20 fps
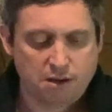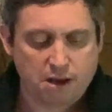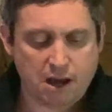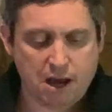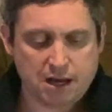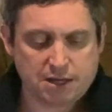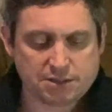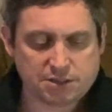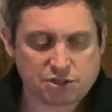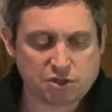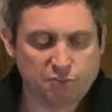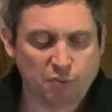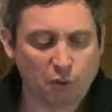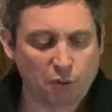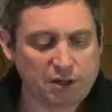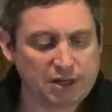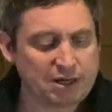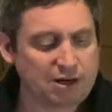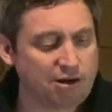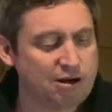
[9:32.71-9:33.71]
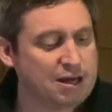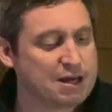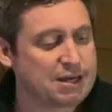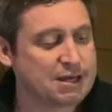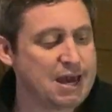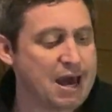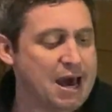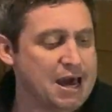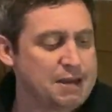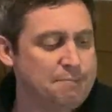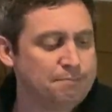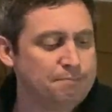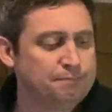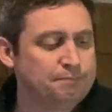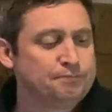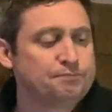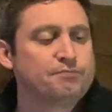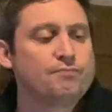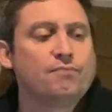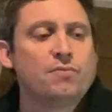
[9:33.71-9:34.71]
A disappointing click game.
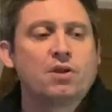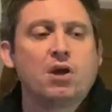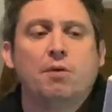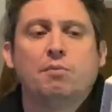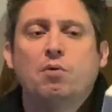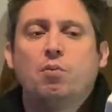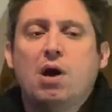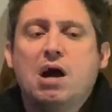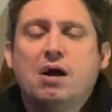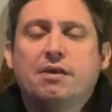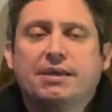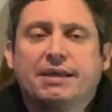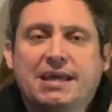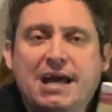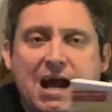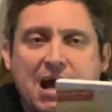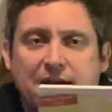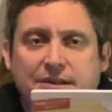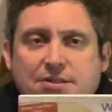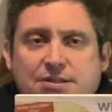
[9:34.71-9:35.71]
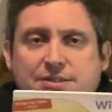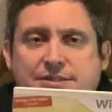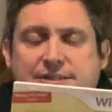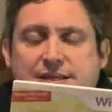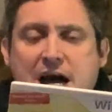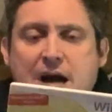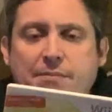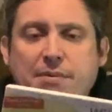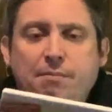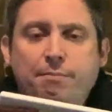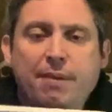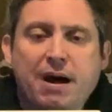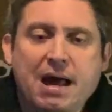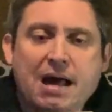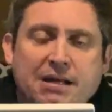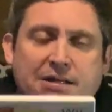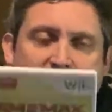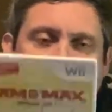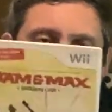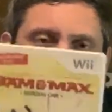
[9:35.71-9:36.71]
I'm aware of the characters Sam and Max.